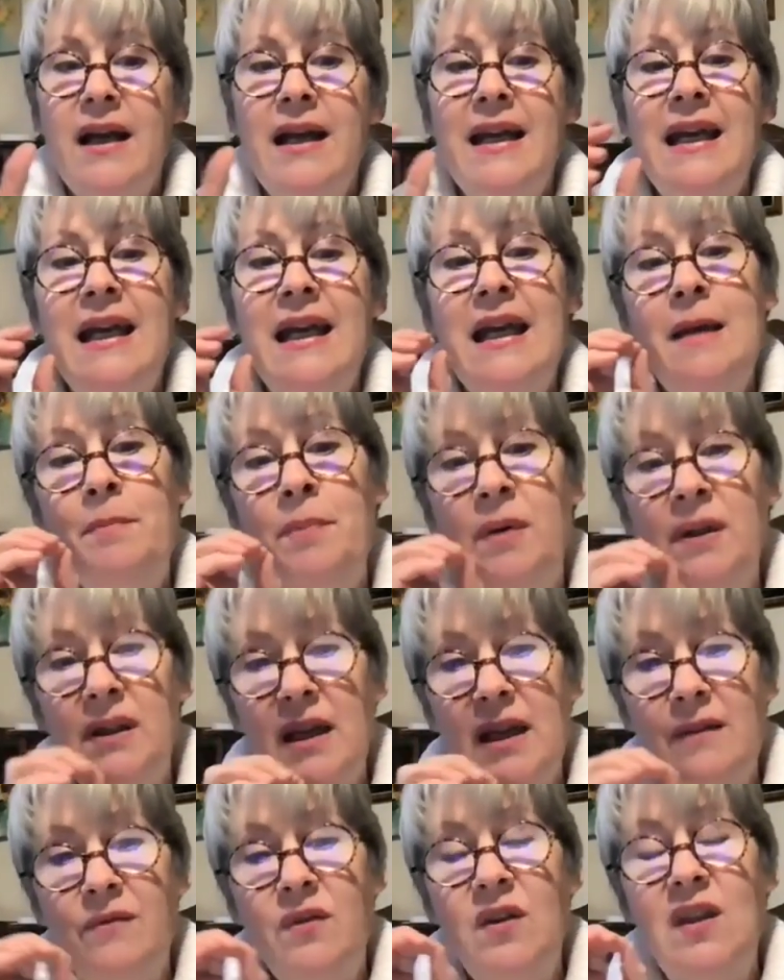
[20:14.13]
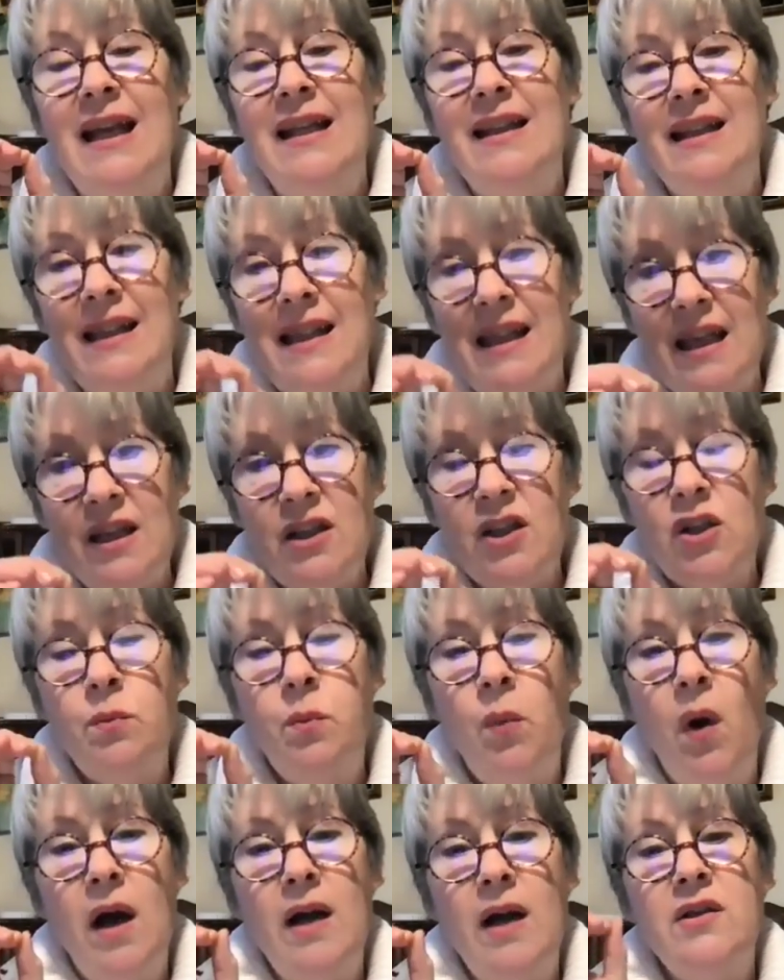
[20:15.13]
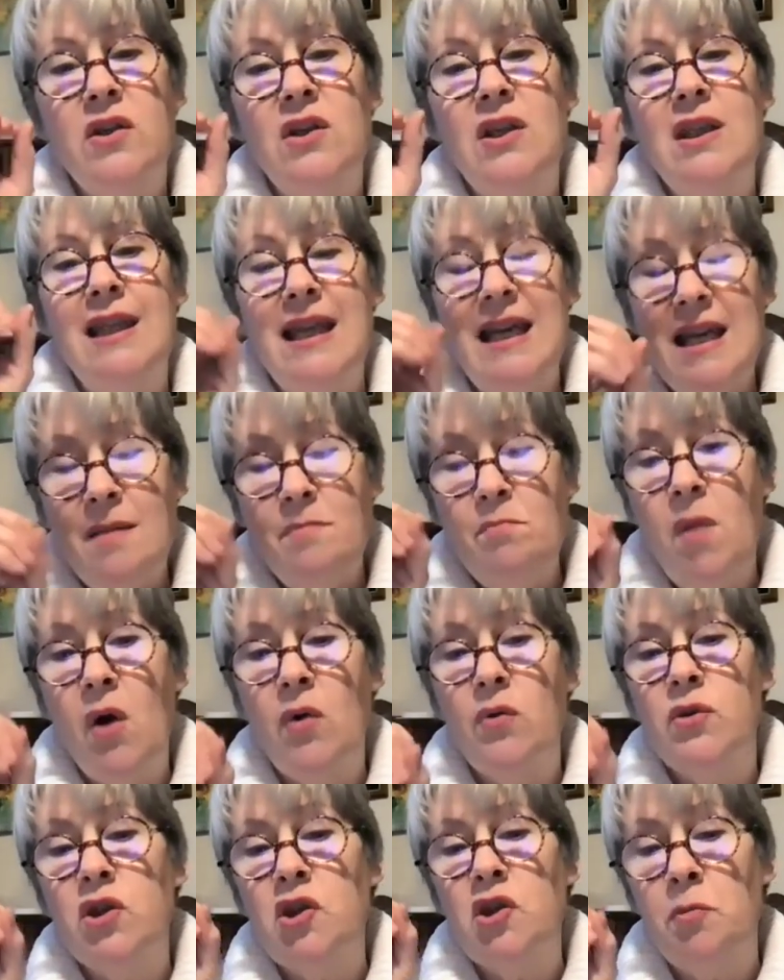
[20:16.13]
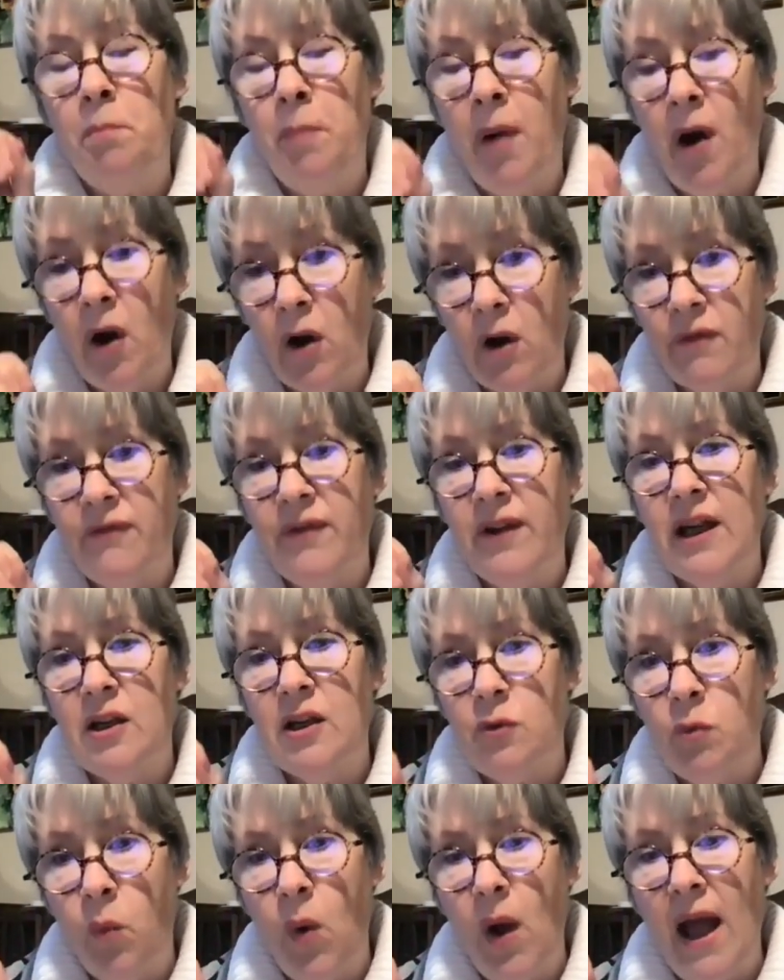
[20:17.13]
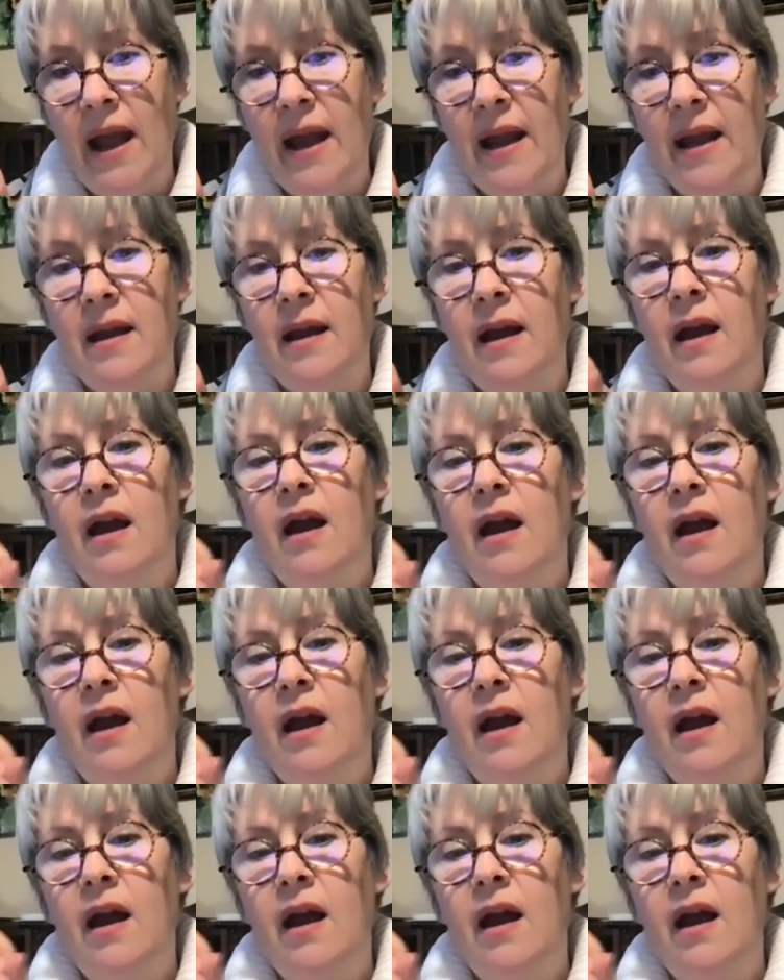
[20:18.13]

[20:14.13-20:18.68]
He believed that this was the most perfect way